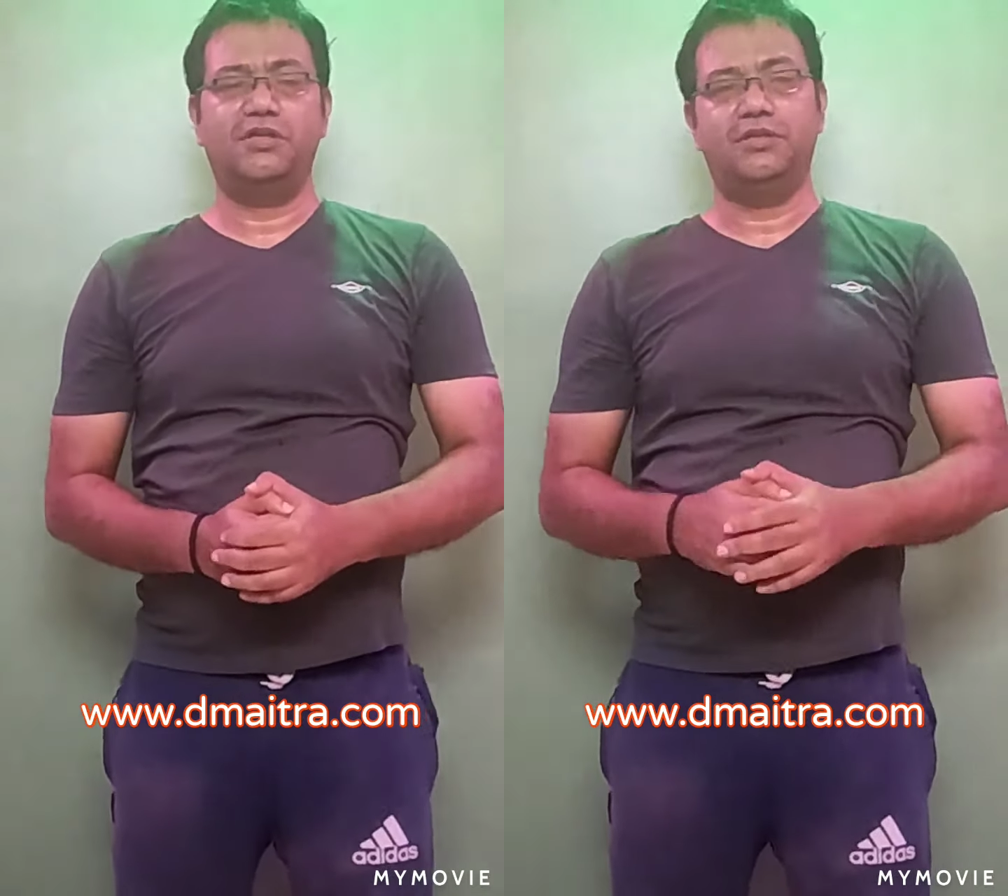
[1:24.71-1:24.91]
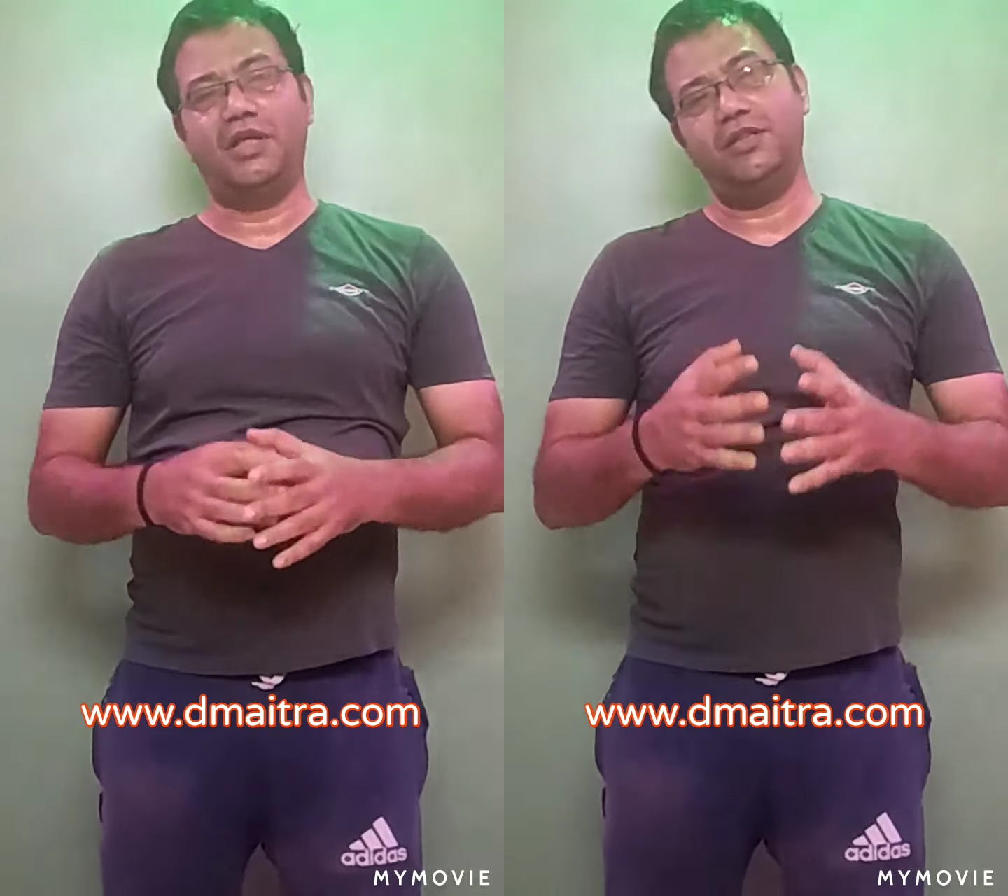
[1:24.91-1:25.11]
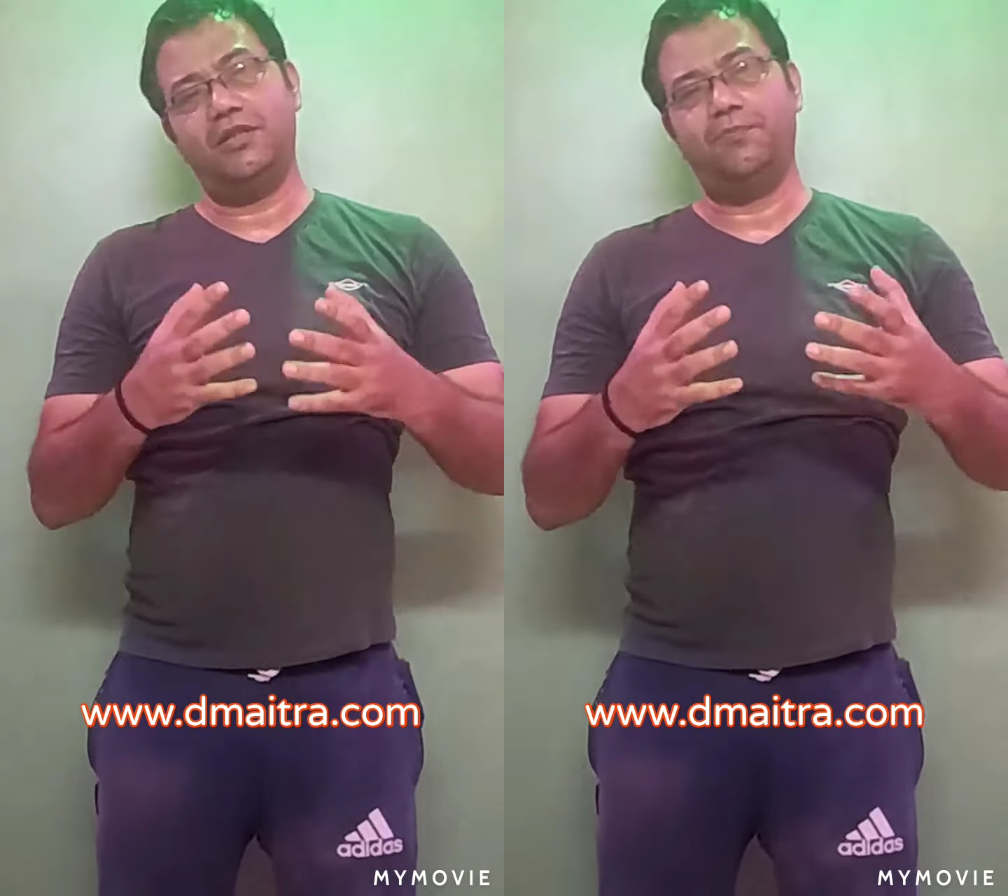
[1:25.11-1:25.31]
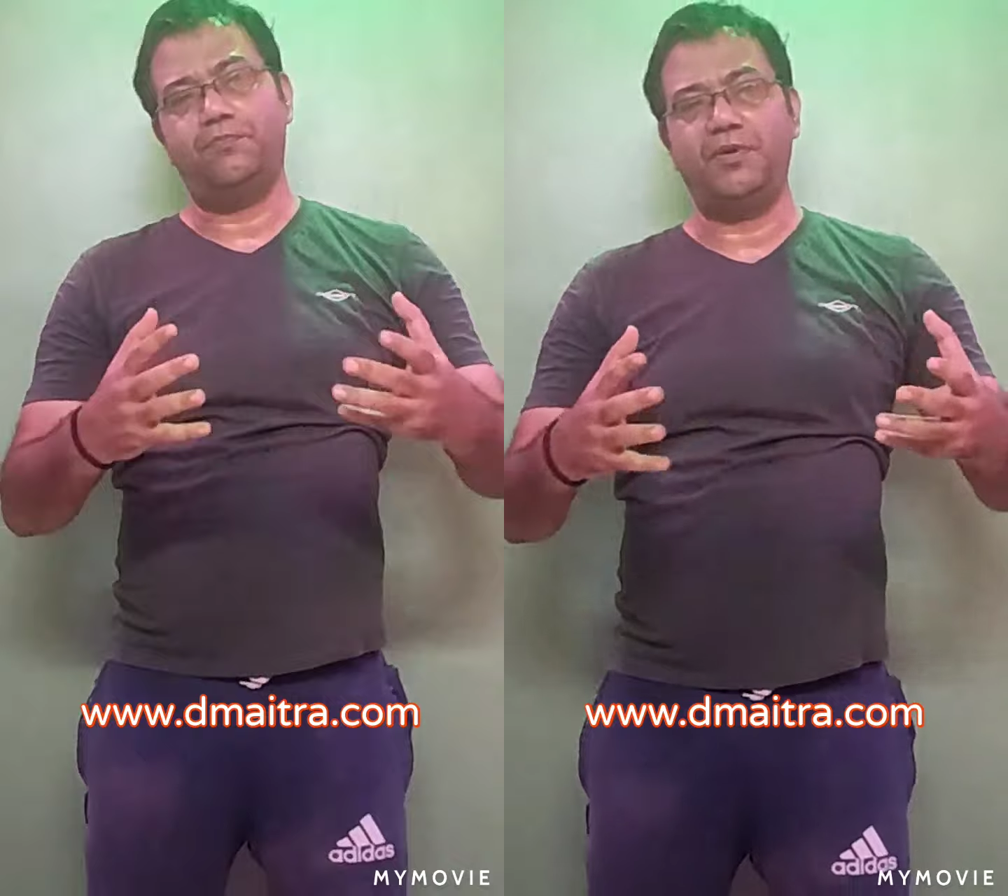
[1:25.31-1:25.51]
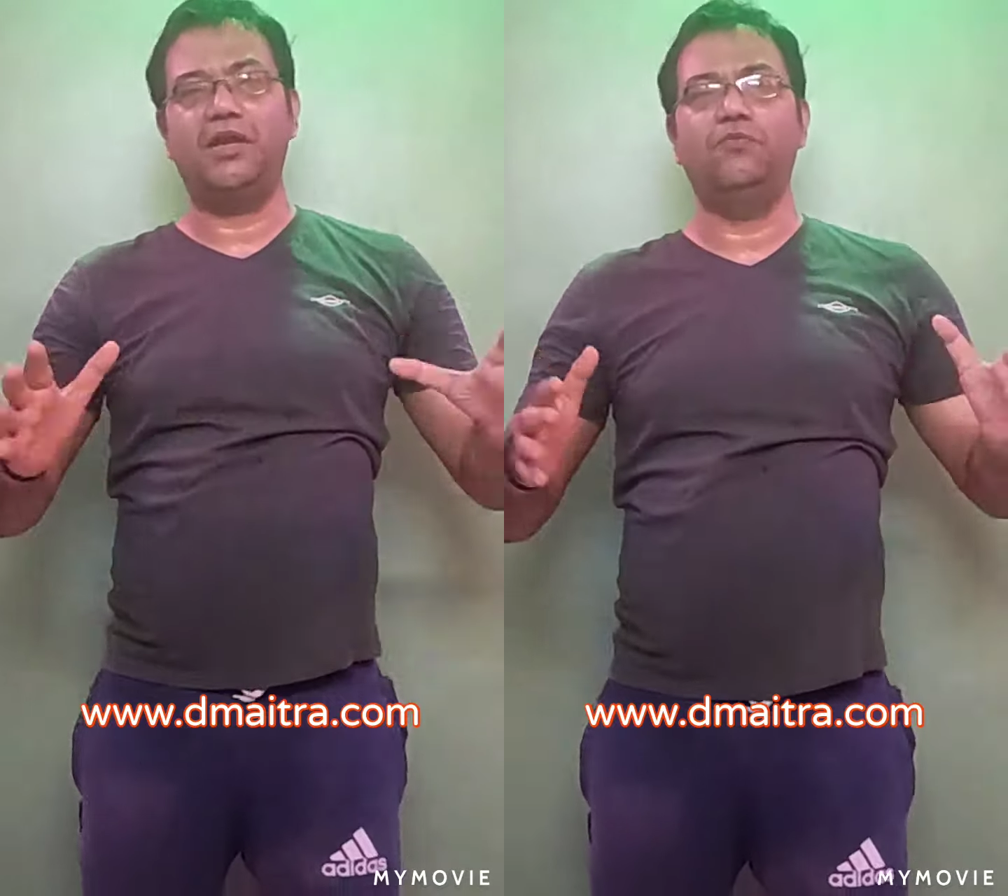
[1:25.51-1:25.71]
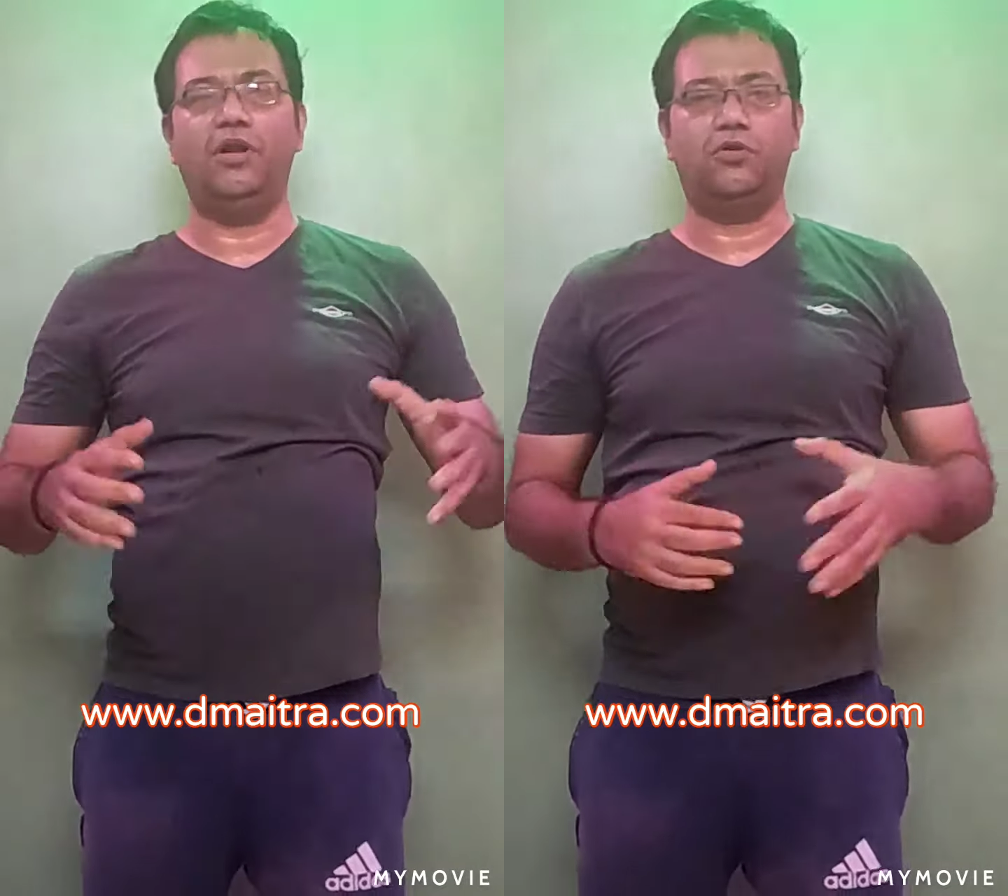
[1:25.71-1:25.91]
then the pain will